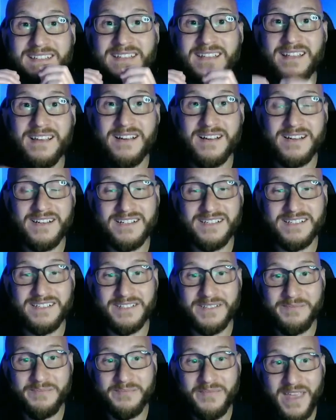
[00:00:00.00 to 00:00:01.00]

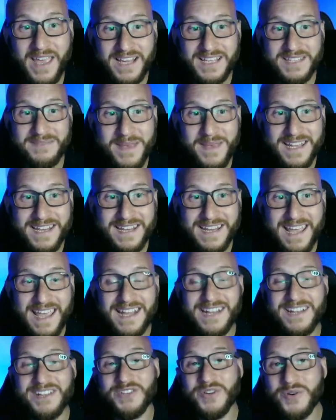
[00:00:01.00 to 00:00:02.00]
X-Men,
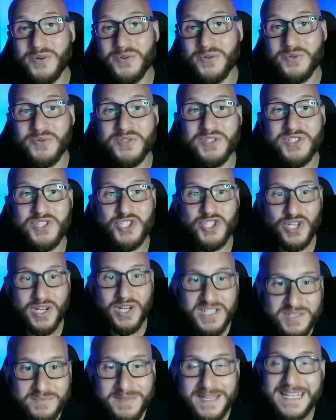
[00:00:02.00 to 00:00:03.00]
and Eternals
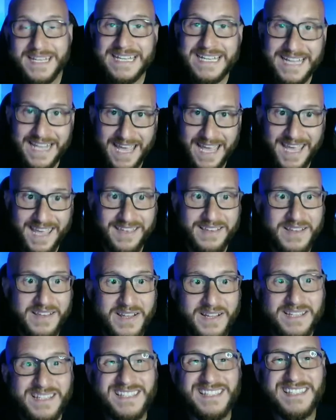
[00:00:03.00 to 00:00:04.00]
Judgment Day.
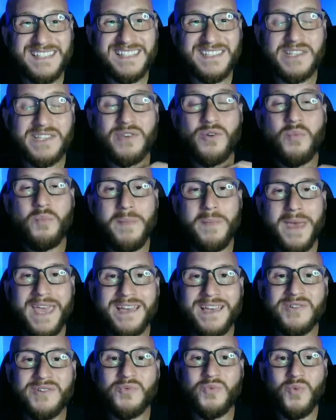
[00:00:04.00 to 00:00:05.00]
This is the
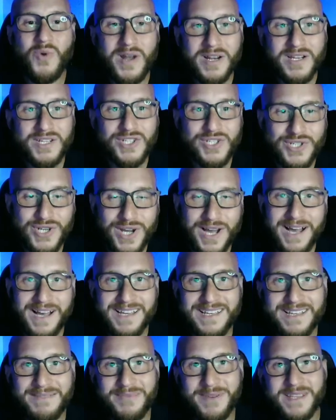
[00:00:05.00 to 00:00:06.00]
Omega
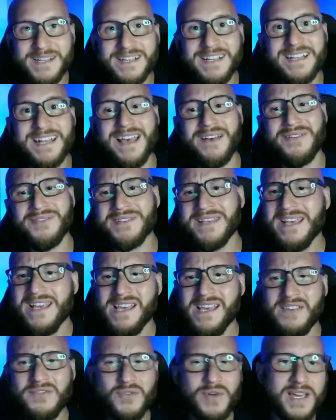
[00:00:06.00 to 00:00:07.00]
one-shot being announced.
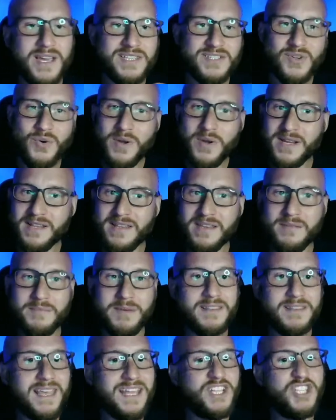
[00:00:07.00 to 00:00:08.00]
If you guys know anything
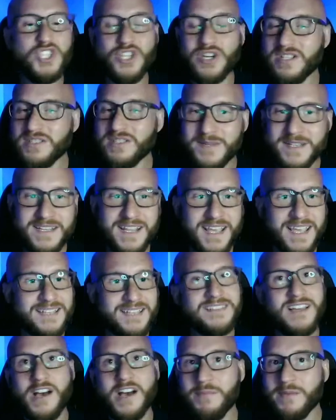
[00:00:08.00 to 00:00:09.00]
about that, Judgment Day
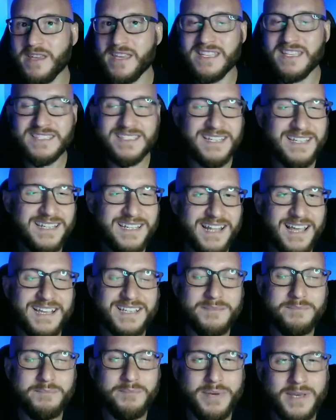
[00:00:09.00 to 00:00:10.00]
is coming. It's the
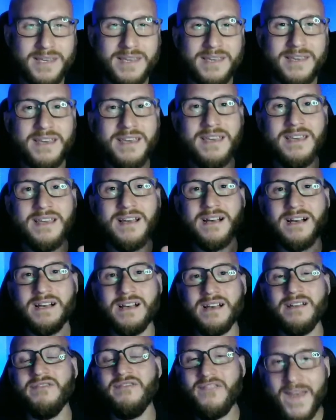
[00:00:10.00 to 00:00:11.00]
next big
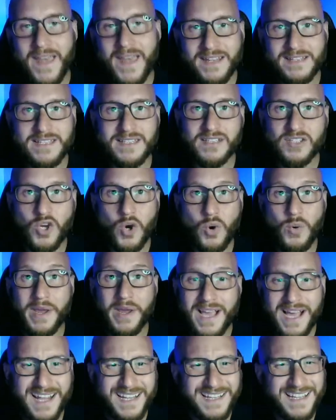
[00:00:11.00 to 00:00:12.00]
event
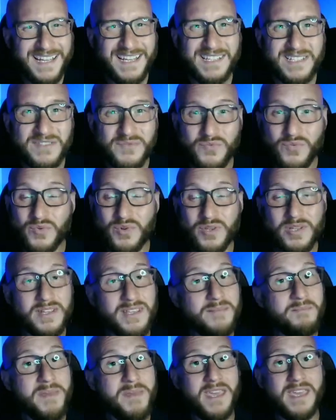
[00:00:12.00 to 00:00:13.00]
going on that is
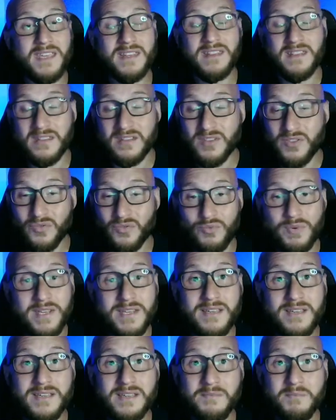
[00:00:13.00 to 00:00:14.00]
really making the
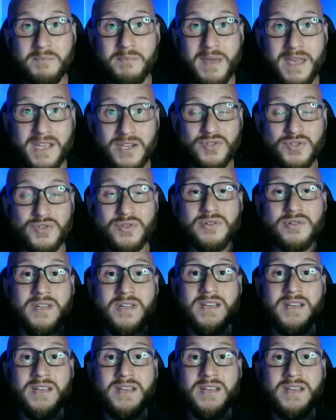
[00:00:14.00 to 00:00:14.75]
3 major